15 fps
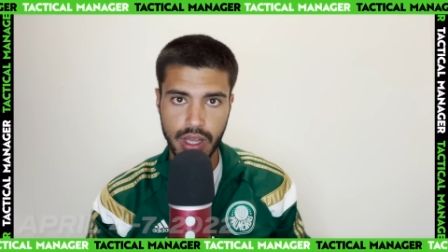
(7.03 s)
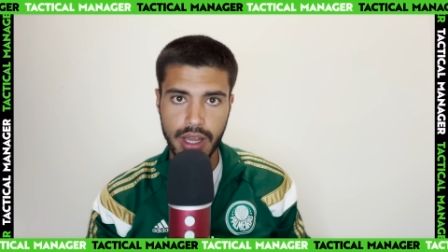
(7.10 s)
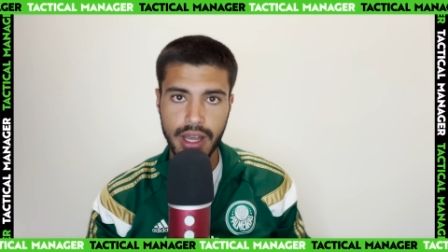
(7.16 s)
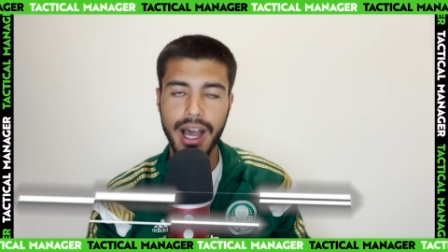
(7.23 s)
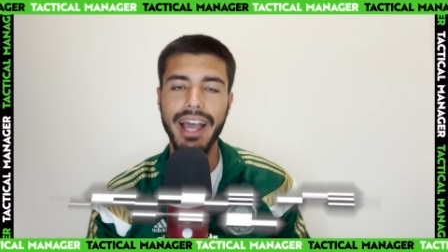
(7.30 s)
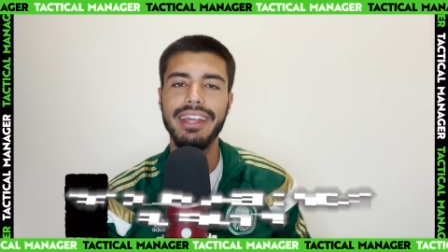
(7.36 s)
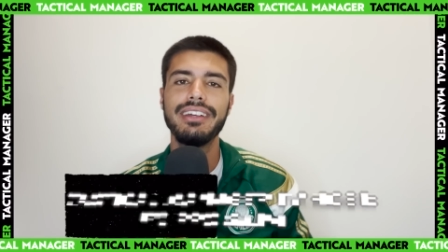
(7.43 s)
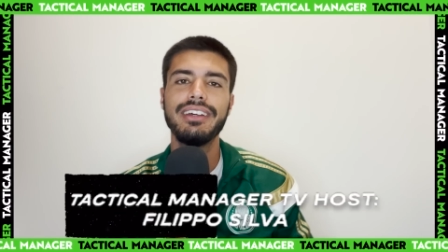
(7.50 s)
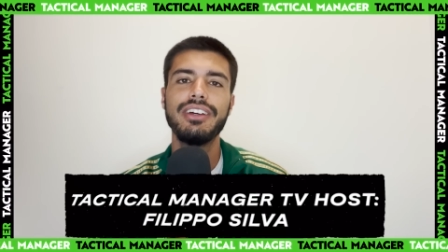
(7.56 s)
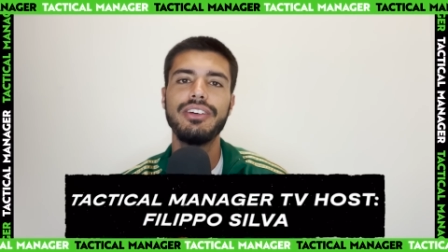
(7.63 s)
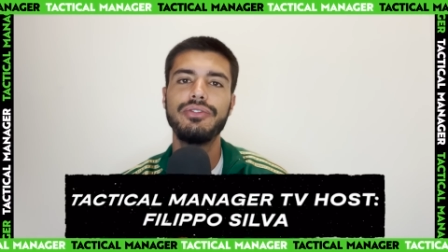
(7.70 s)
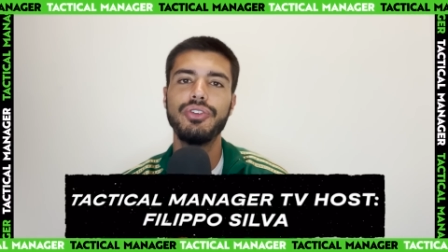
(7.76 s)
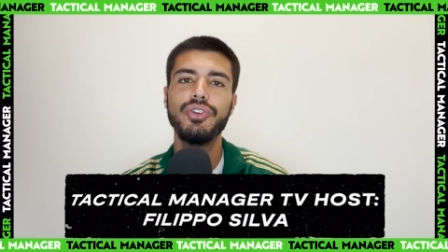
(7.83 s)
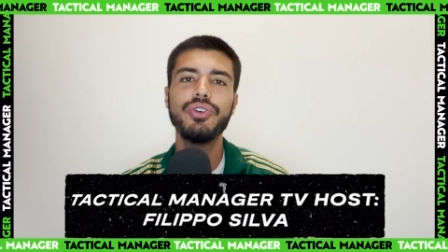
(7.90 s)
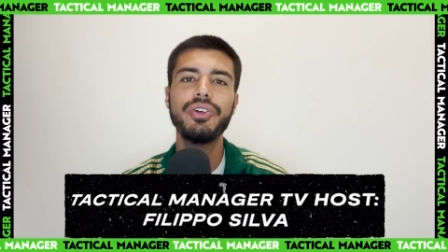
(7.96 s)
Hi, if
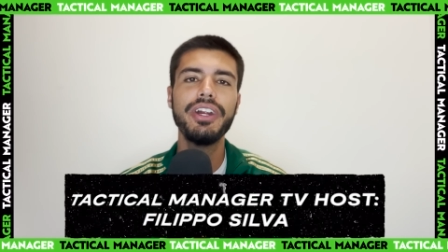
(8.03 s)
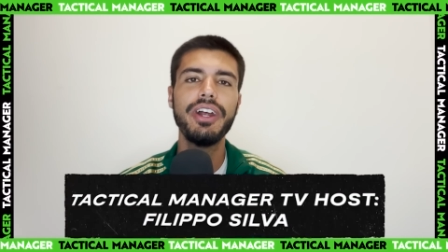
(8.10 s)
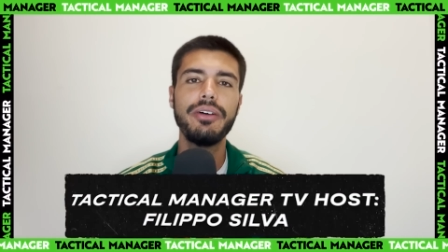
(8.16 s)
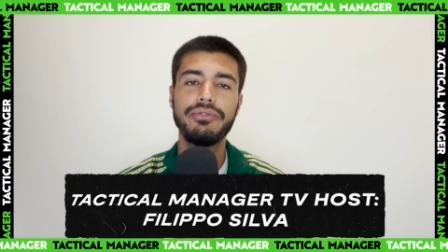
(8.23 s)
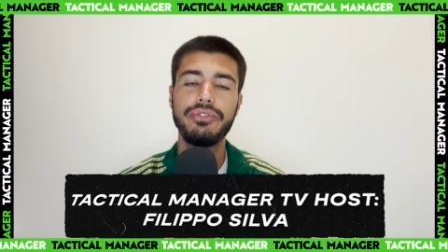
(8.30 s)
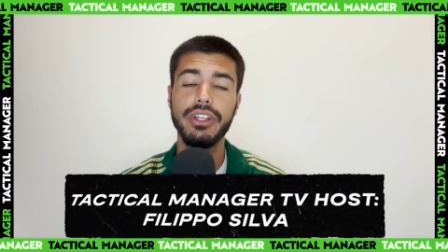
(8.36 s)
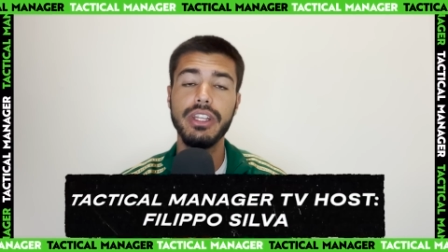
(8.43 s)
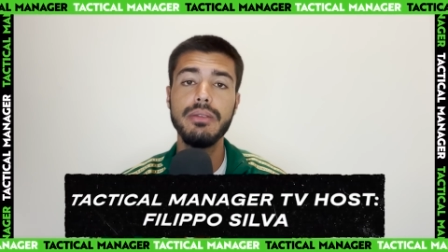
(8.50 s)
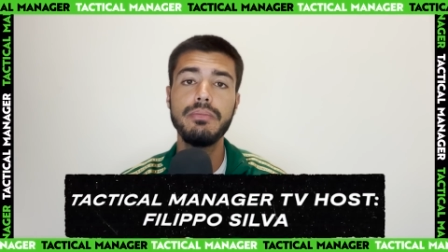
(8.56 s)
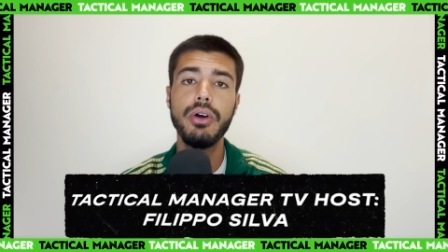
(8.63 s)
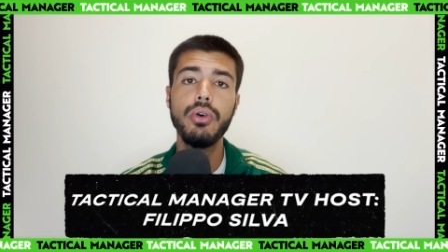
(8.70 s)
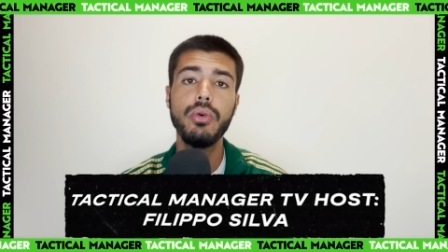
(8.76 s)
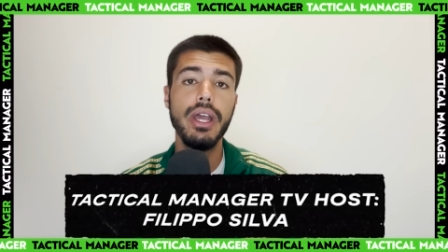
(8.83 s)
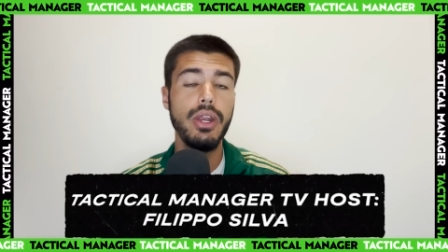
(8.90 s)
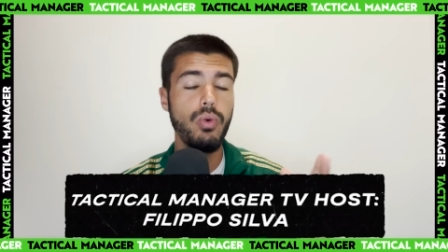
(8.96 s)
you're new here, I'm
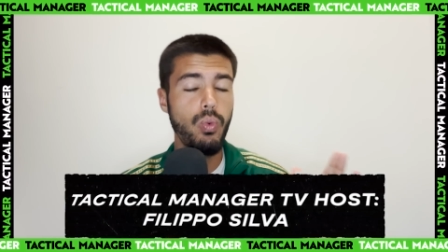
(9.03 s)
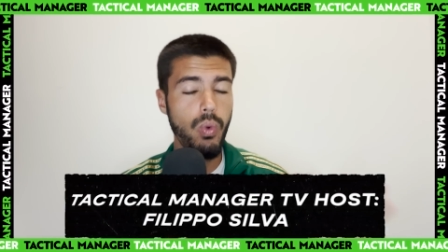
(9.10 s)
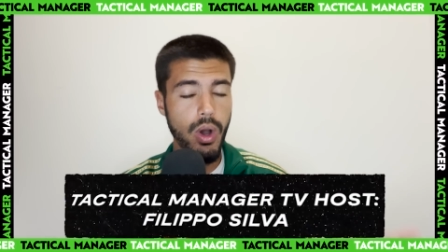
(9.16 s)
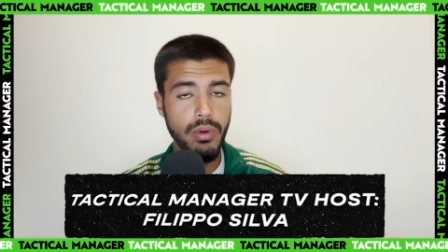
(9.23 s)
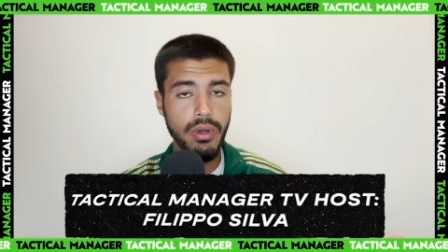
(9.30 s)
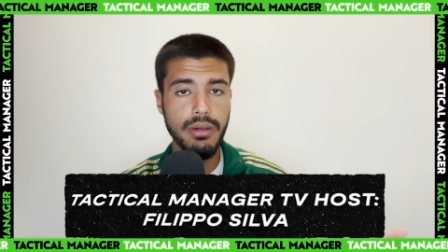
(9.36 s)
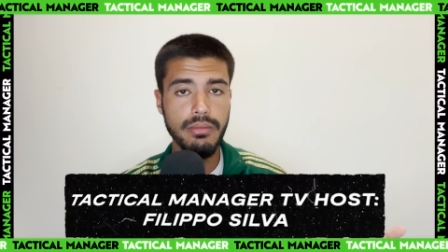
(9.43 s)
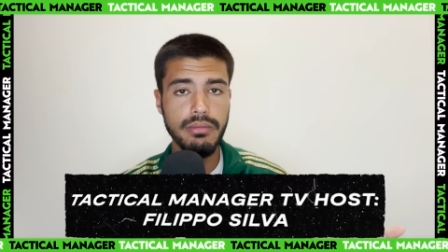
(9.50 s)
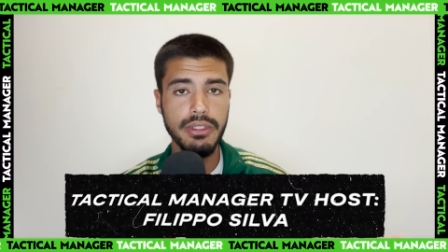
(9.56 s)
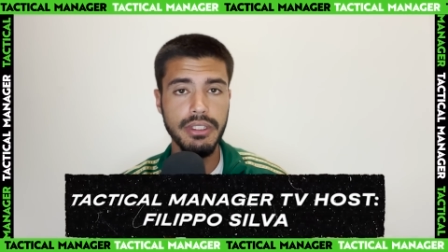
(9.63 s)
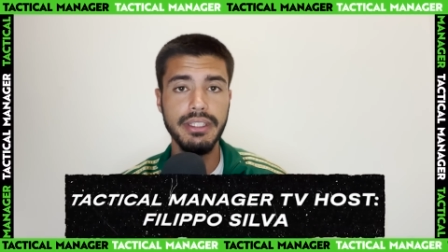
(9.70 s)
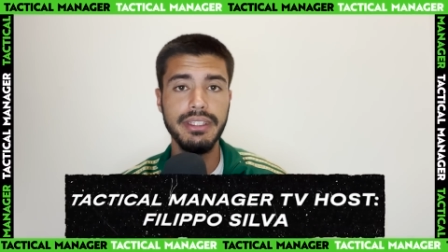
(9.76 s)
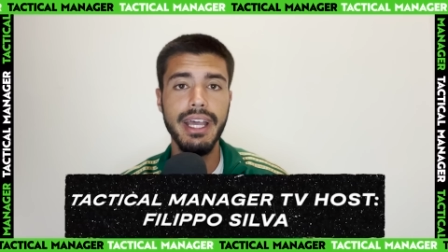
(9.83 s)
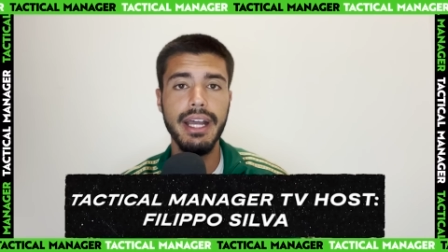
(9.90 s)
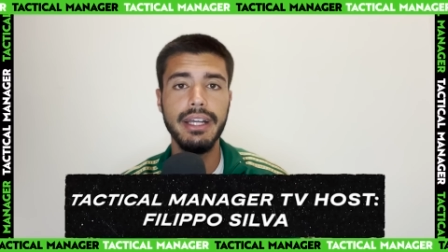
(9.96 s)
Filippo, and welcome to
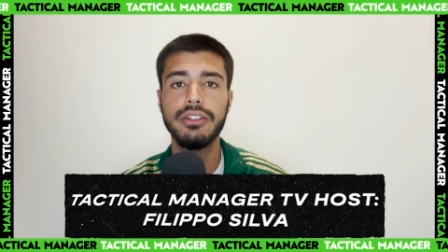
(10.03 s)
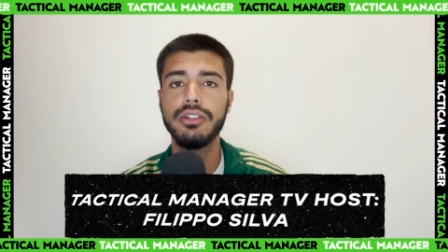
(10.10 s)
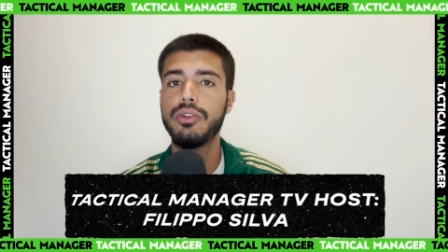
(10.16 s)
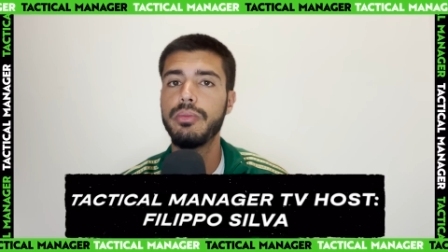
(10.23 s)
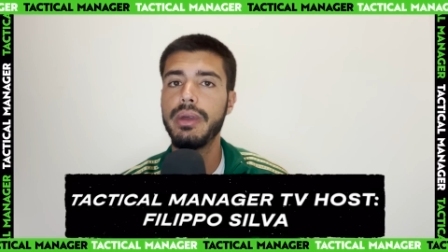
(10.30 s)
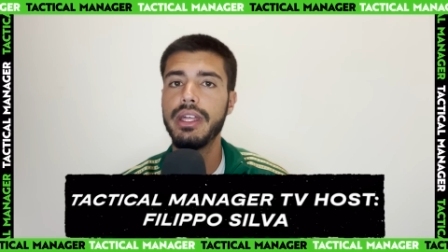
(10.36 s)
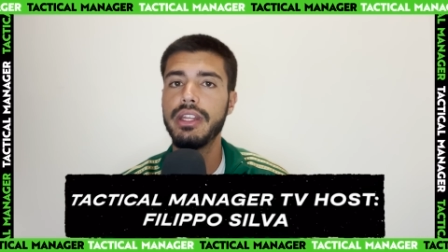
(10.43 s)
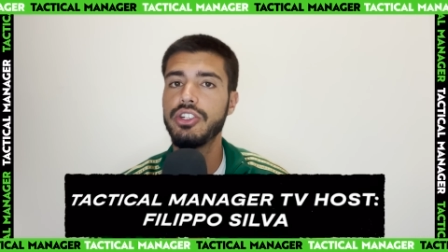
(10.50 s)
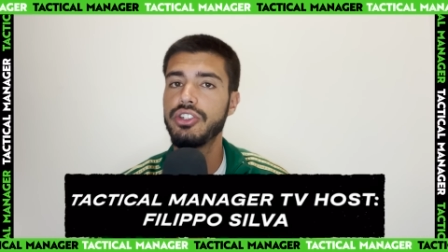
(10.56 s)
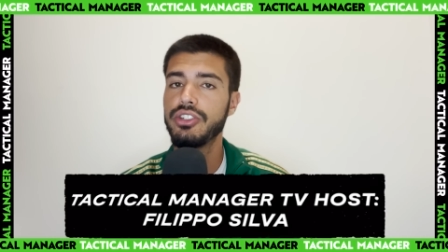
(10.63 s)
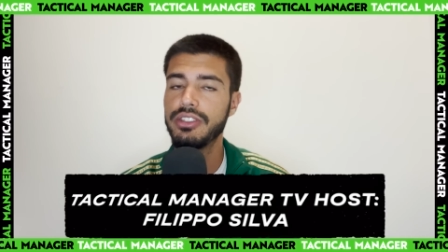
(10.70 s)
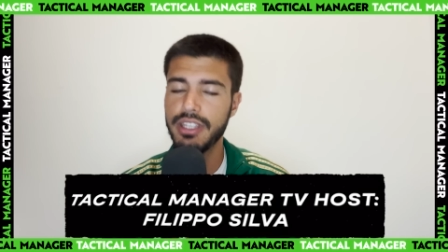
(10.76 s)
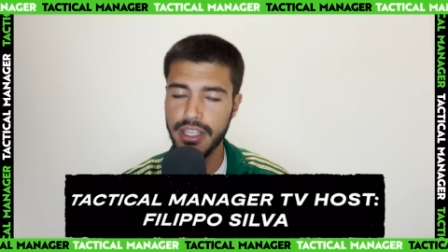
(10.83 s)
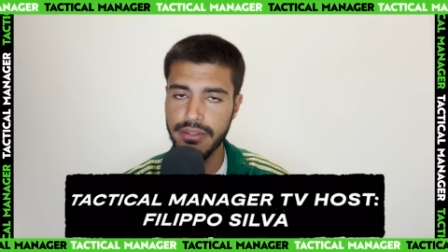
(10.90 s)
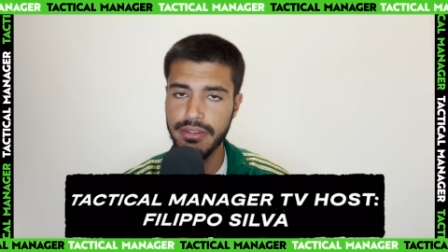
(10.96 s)
Tactical Manager
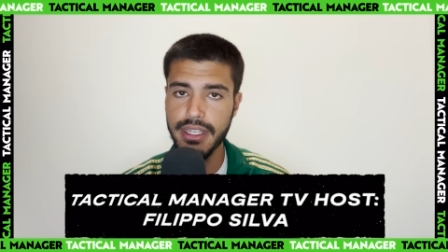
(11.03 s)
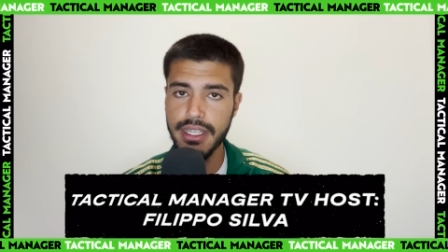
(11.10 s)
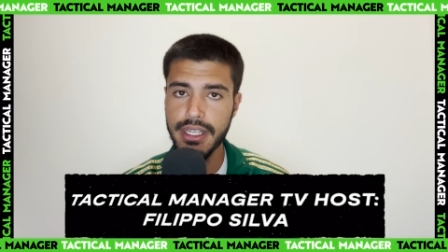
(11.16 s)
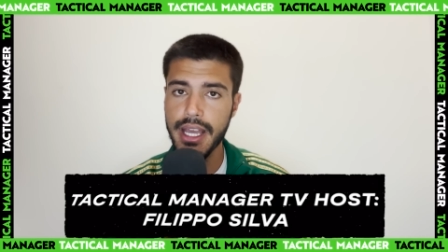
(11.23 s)
TV,